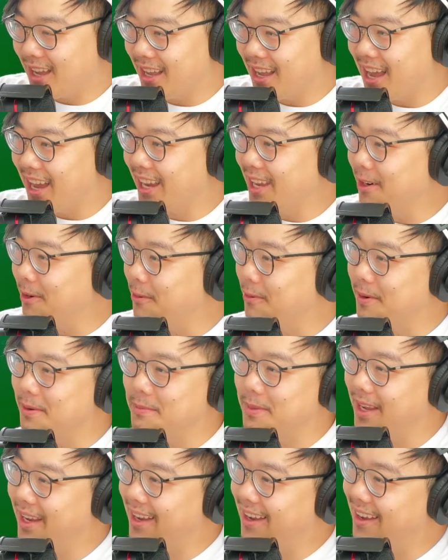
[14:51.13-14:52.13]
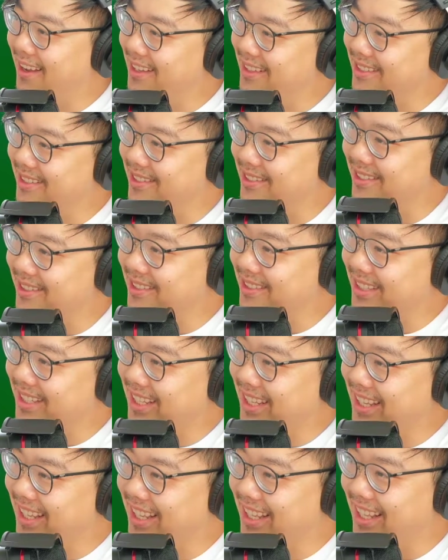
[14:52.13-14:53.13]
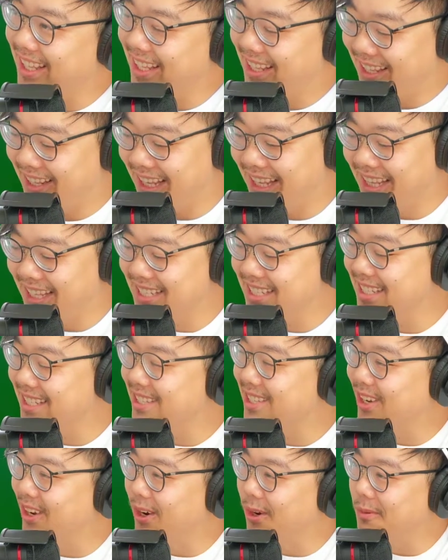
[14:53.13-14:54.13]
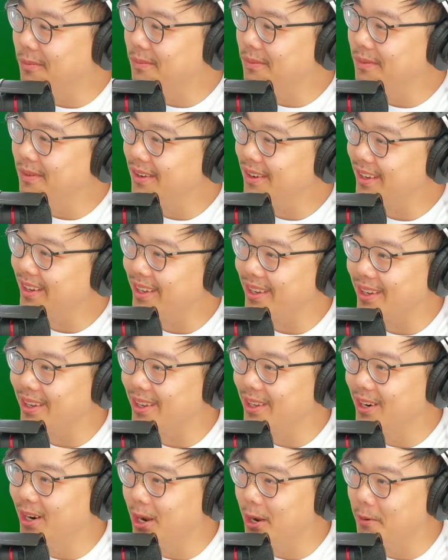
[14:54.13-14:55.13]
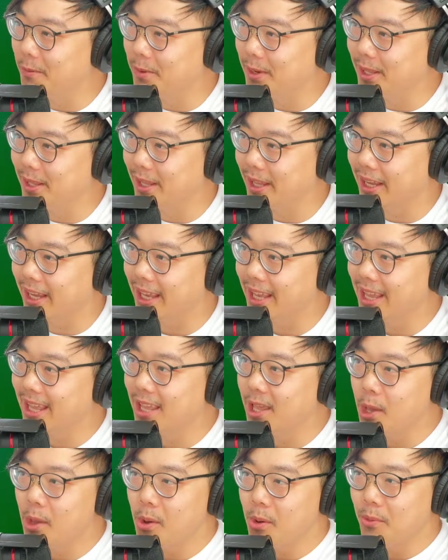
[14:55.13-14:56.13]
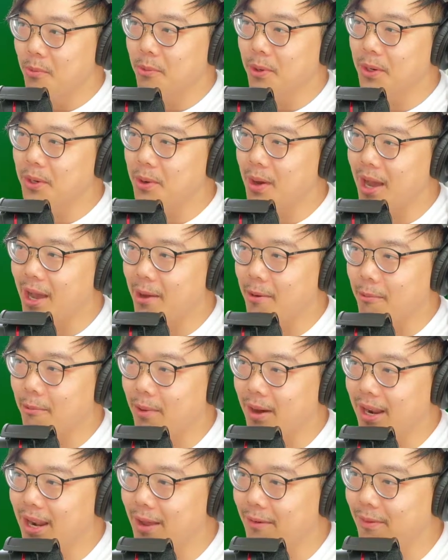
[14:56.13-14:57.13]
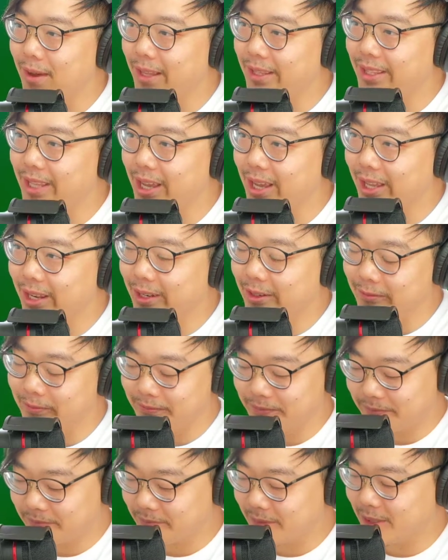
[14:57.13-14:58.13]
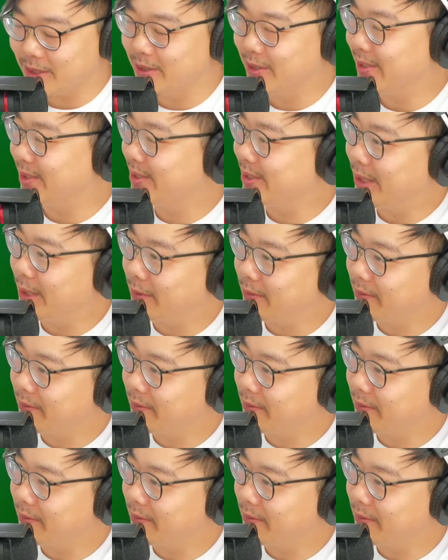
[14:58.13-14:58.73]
I get a one-man concert. Like, this is dope. You know what I mean? Like, what have I done to deserve